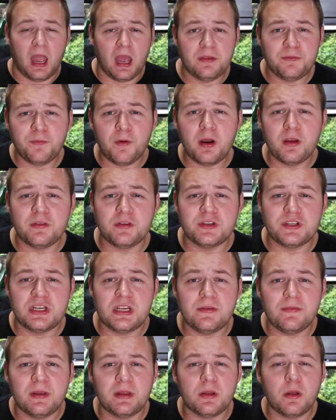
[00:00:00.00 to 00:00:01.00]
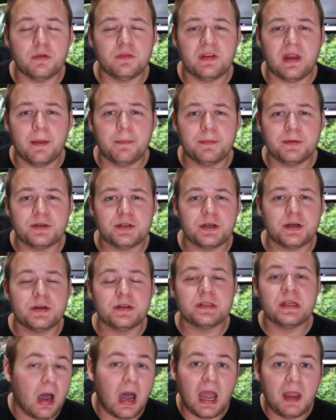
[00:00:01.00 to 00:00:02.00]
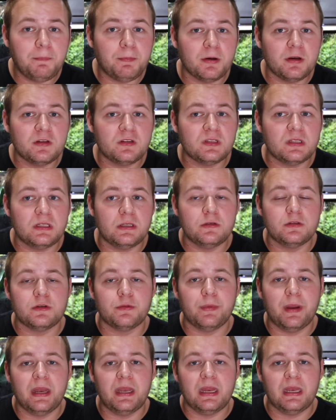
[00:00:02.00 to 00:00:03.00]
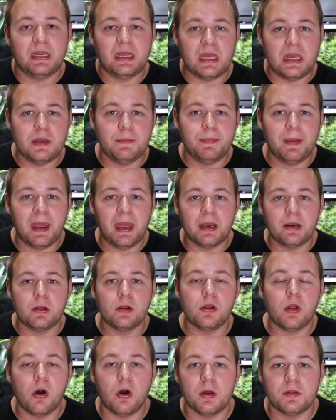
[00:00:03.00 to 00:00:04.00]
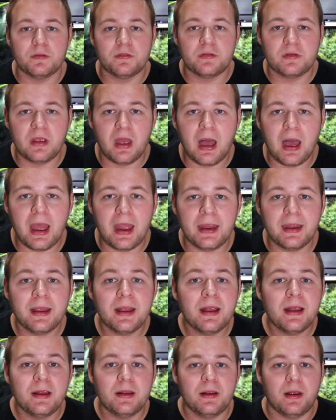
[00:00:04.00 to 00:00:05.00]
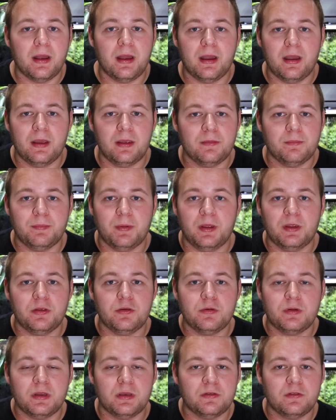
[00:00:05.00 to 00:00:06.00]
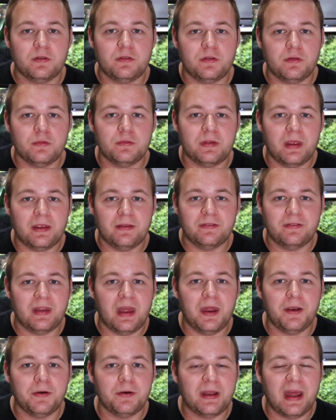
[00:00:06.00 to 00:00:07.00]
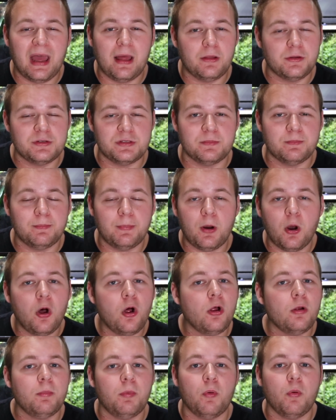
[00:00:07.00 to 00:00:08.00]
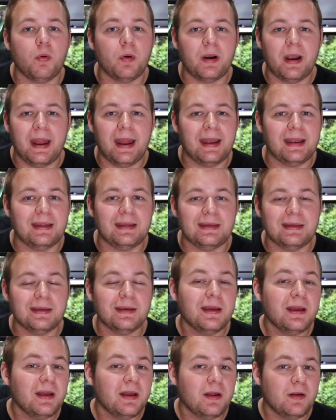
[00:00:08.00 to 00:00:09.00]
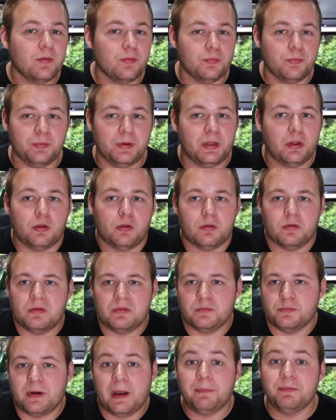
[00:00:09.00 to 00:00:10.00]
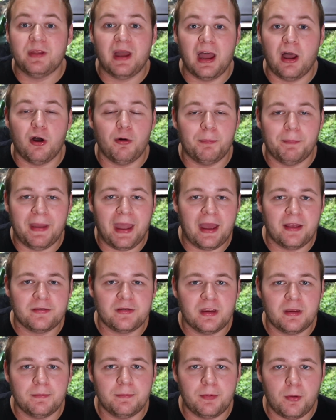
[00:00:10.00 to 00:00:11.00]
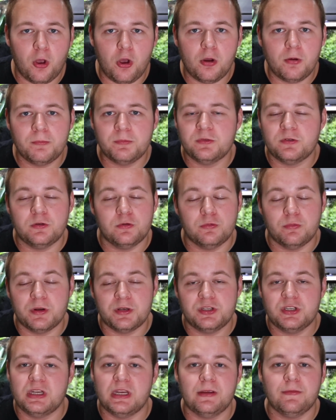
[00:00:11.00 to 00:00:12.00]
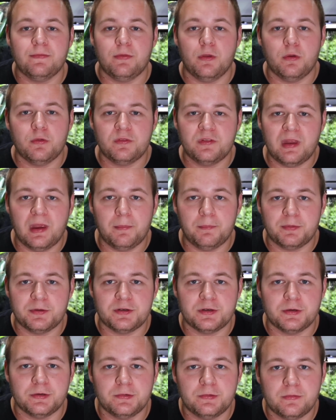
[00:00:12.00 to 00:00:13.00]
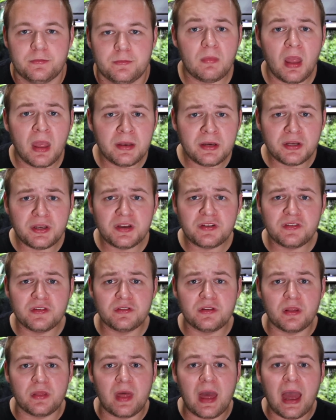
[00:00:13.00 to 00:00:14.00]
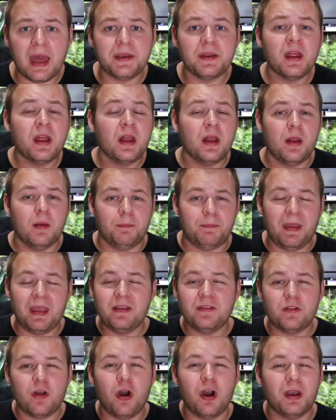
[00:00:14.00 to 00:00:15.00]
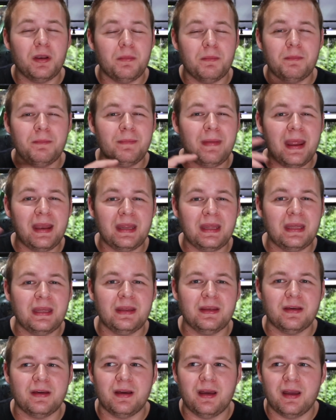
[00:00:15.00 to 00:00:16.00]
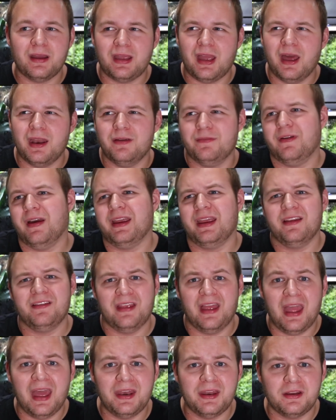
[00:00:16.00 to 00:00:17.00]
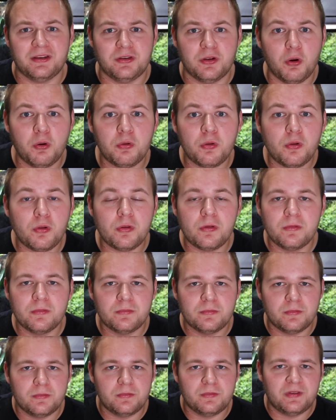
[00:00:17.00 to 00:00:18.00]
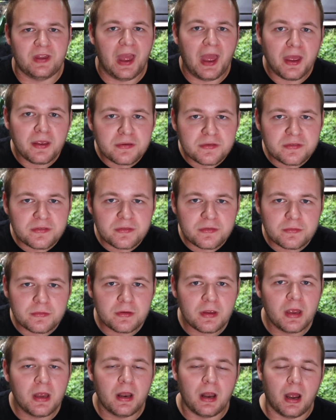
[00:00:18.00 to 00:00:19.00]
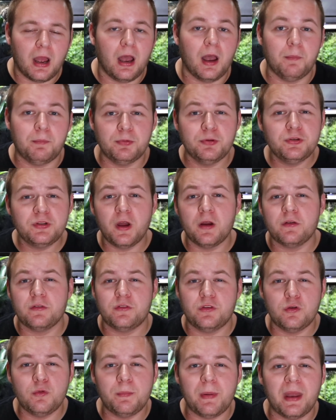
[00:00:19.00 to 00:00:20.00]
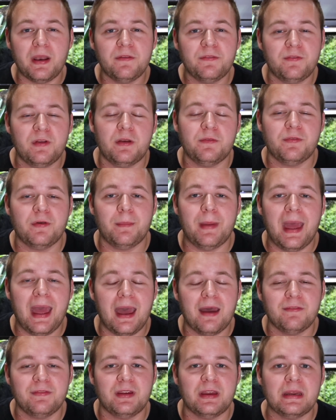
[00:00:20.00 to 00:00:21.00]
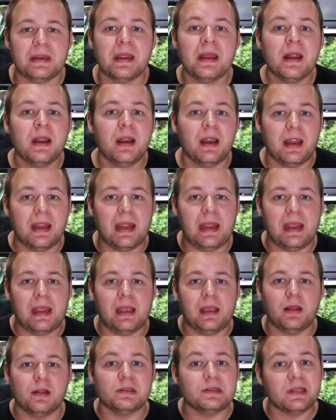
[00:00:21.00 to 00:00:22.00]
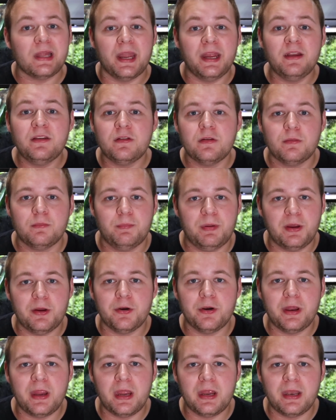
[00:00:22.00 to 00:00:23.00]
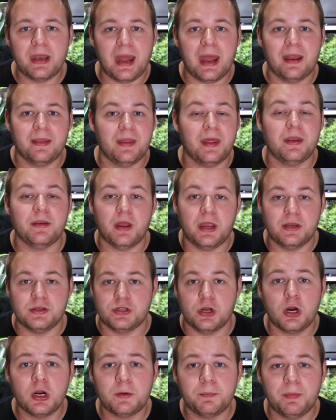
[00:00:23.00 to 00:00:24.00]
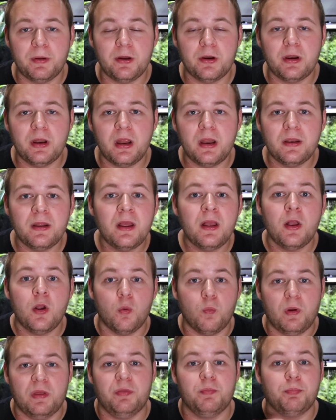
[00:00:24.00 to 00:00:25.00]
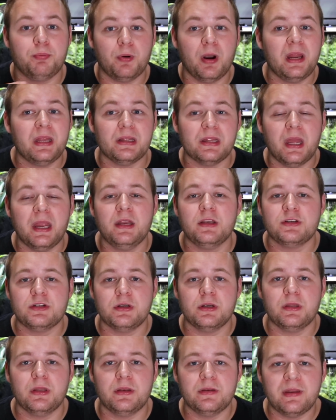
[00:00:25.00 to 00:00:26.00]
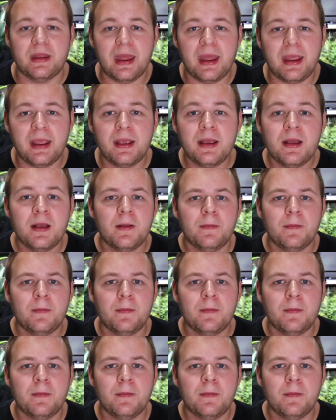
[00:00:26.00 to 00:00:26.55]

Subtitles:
As far as achieving those temperatures, I personally use a radiant heat panel on Sky, but you can just use a standard halogen bulb or any real reptile basking bulb to achieve those temperatures. In addition to that, based on many kind of, I guess, anecdotal tests, blue tongues do benefit from having a light period and then a dark period with bright light during the day.